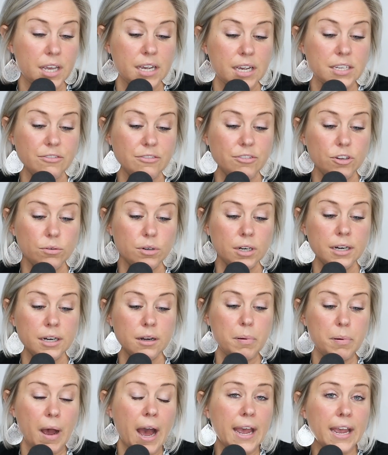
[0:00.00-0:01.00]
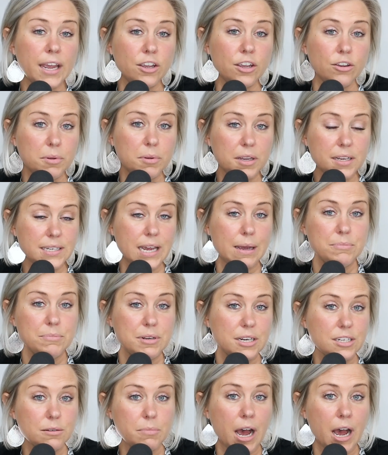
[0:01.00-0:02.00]
Because if you were gonna buy it, you'd be
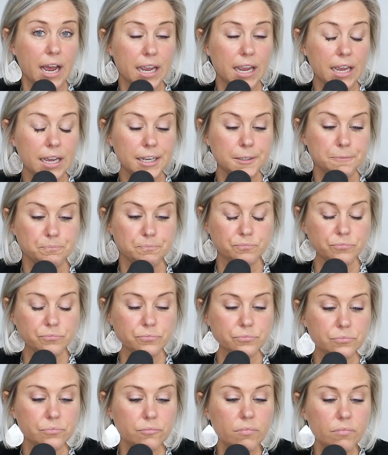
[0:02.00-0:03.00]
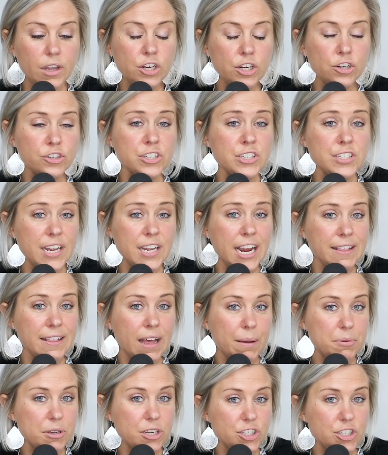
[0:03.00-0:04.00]
attempting to buy it. You're just saying
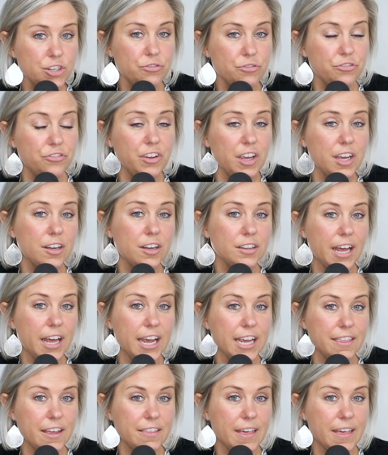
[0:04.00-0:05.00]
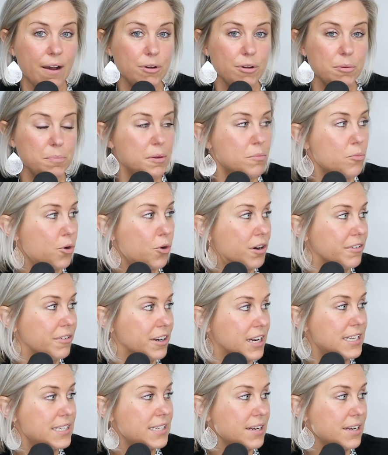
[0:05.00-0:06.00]
that because you feel like that that would be more of an
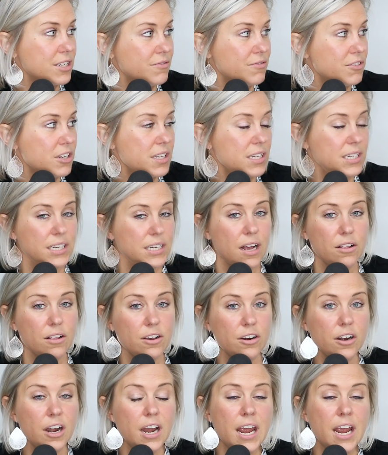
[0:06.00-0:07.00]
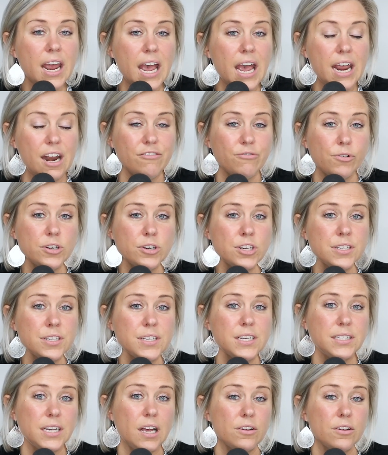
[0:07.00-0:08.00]
incentive to the seller. And
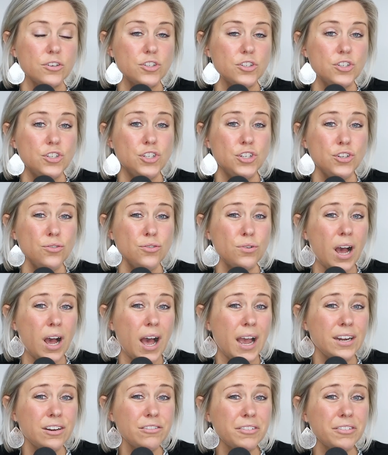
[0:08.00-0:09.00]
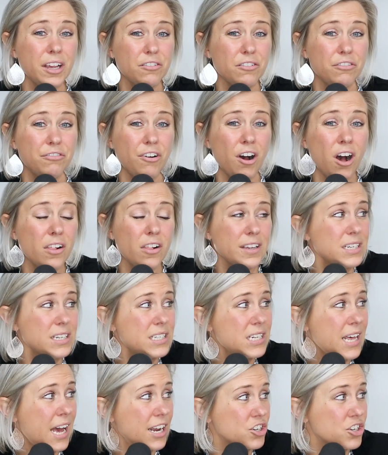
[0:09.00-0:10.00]
unfortunately, sellers do kind of like fall
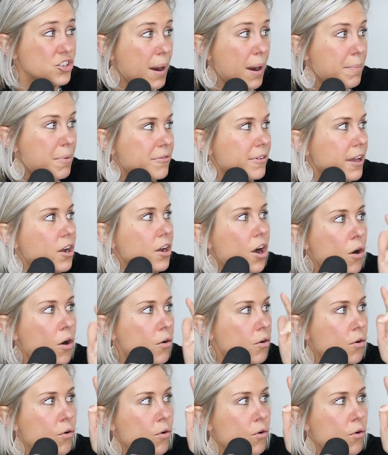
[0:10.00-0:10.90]
into that trap of like, oh,